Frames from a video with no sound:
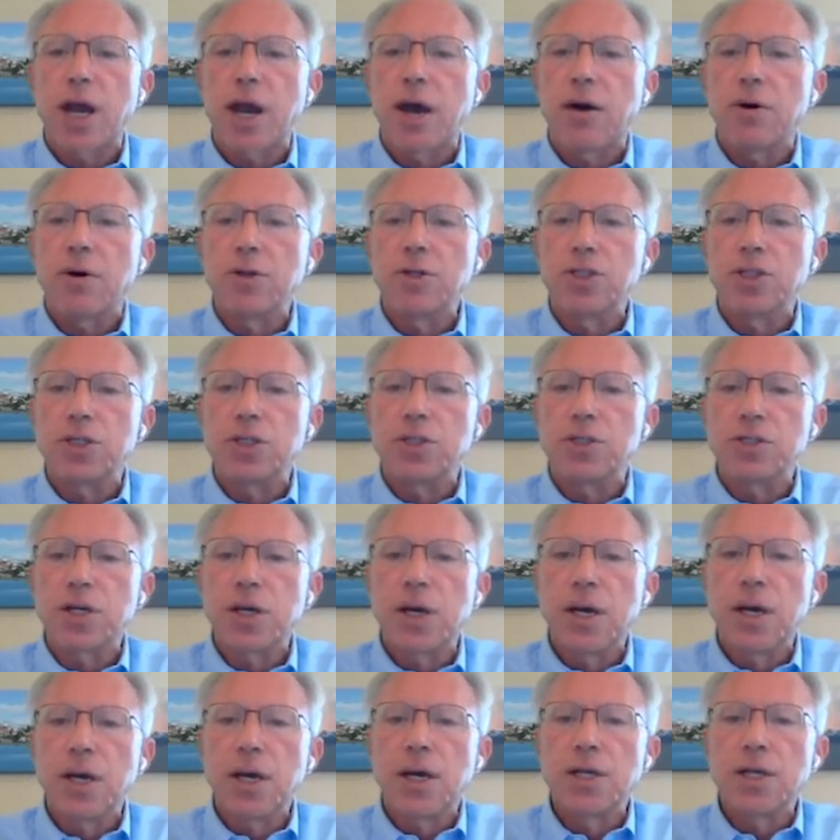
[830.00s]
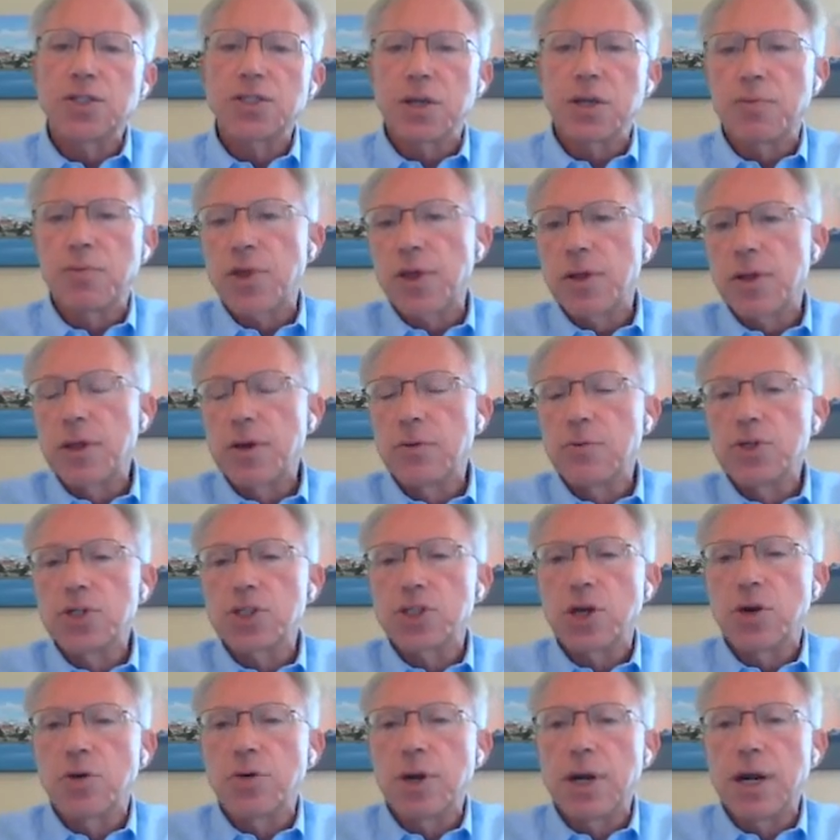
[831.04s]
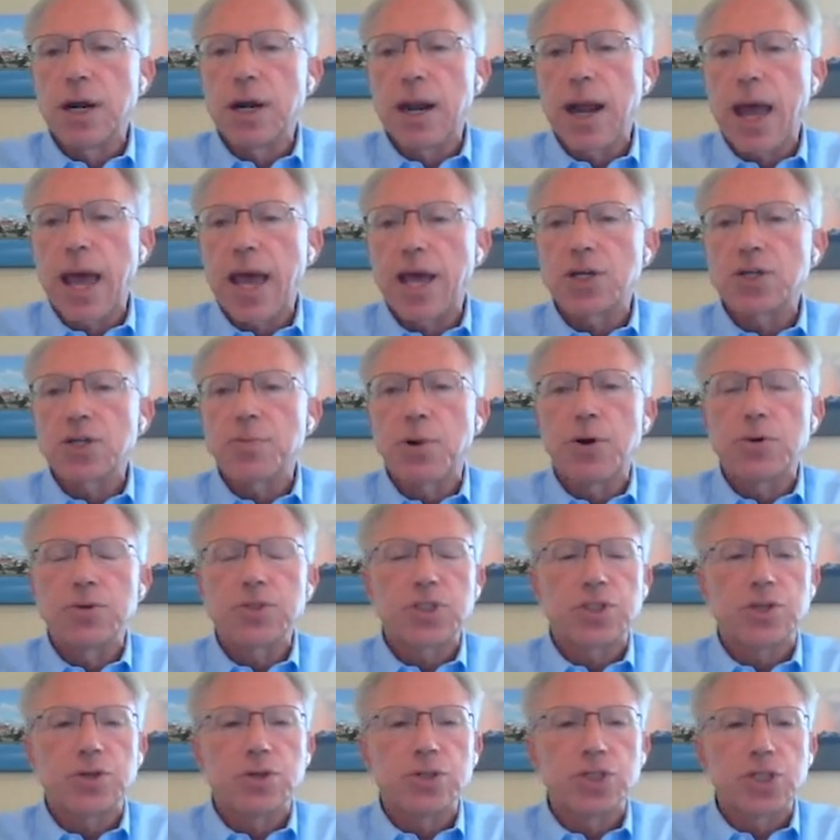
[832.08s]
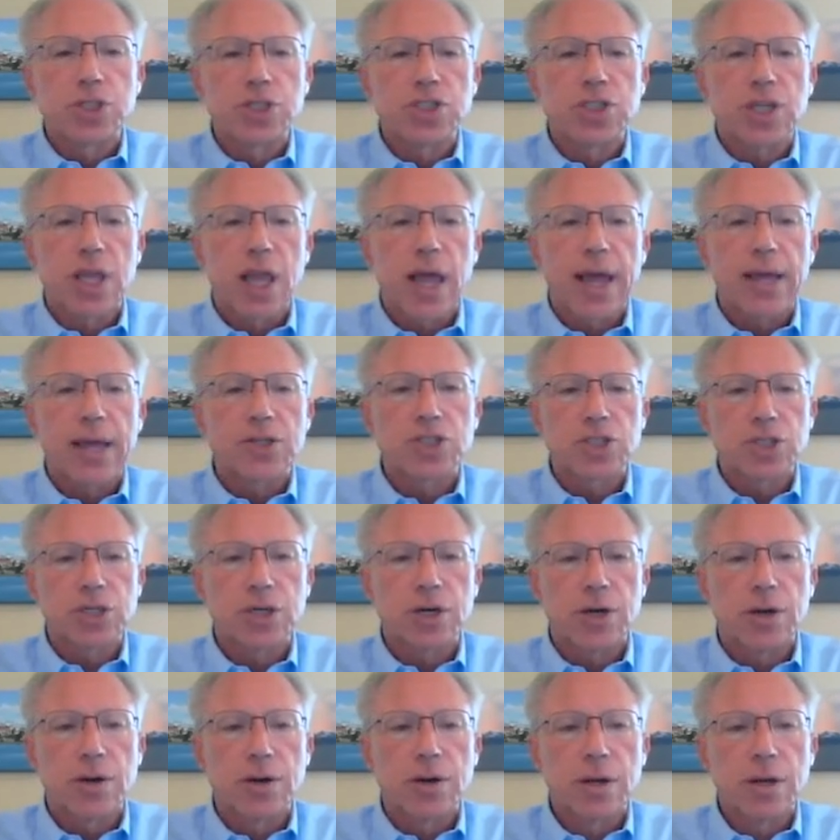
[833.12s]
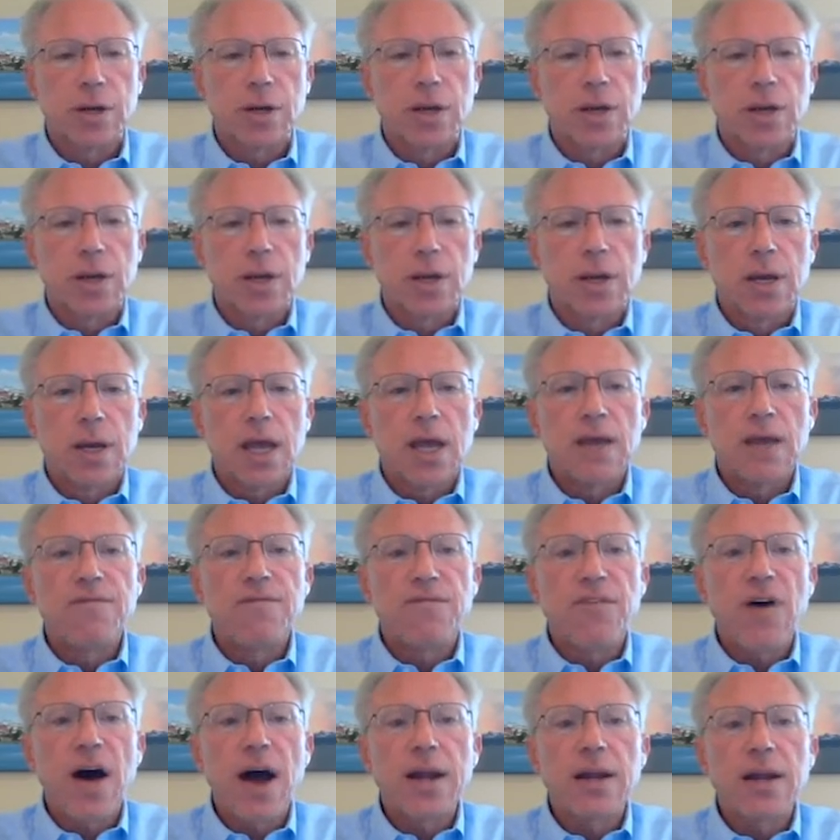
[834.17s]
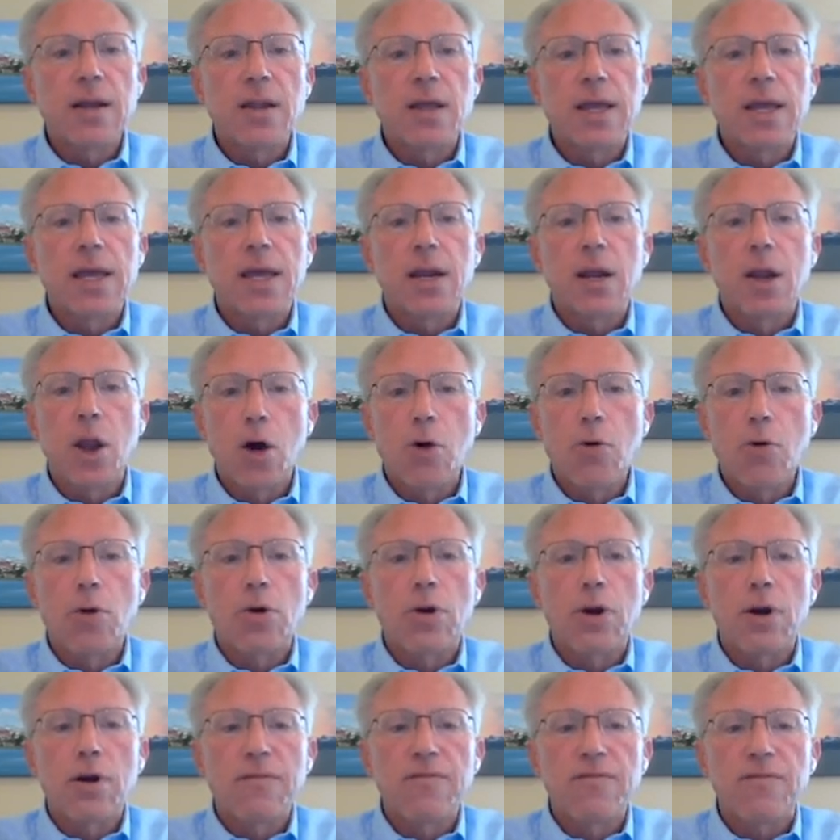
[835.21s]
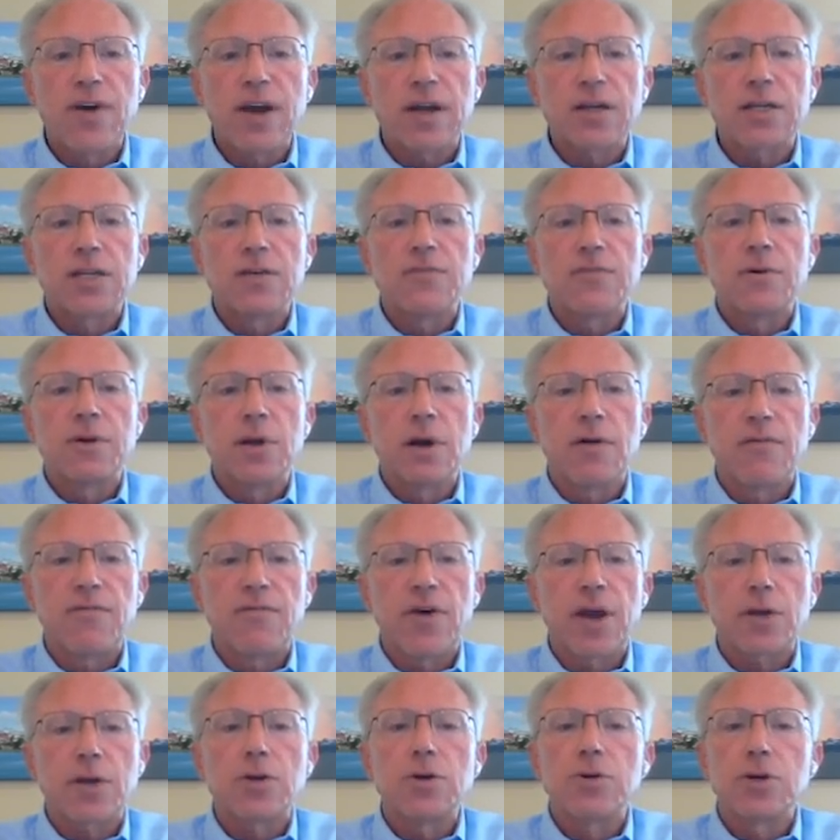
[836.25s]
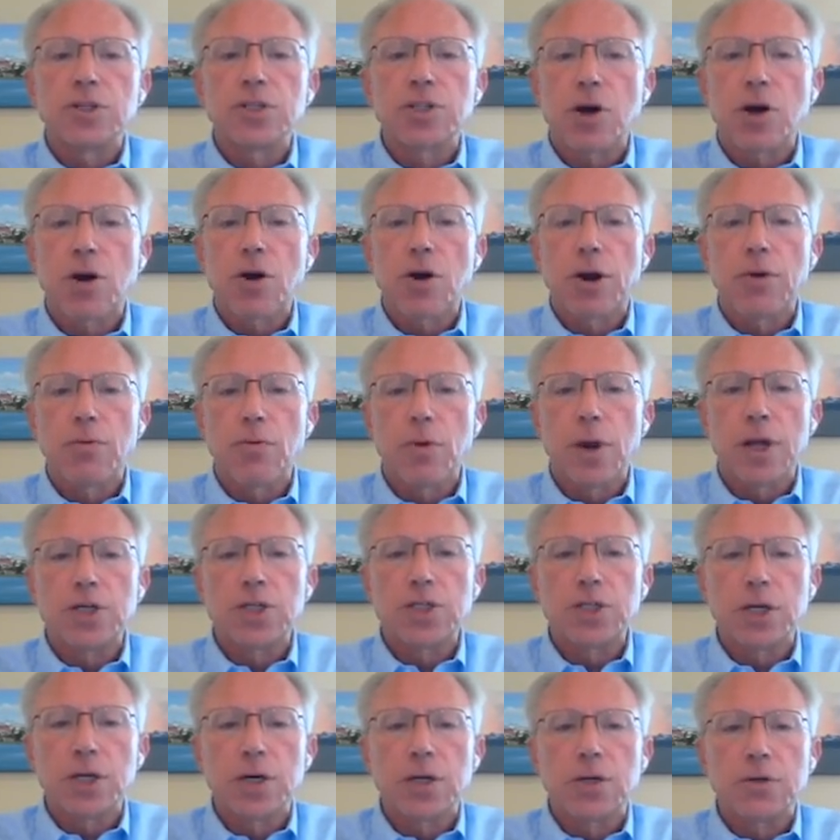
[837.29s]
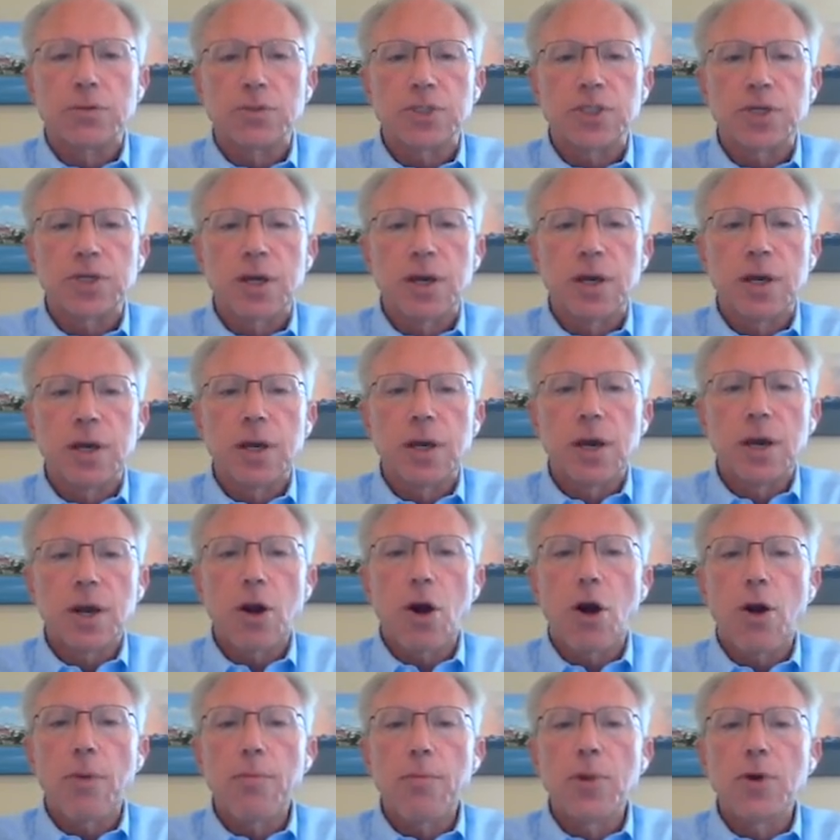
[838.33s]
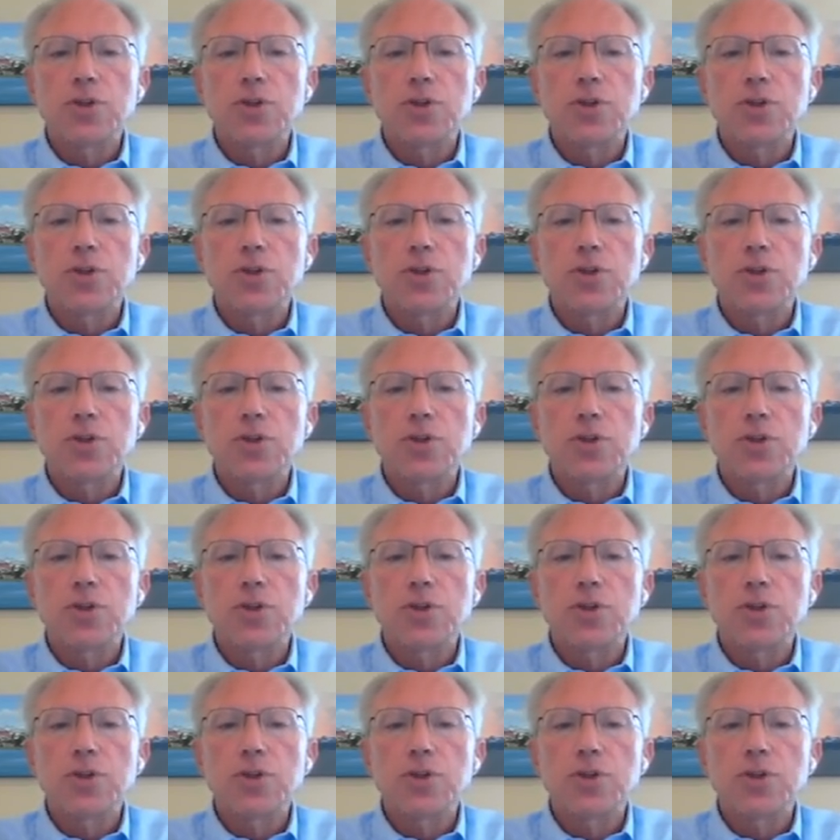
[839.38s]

challenges, something that was shown in an ASH poster just last year. And finally, at lower effective, effector to target ratios, CAR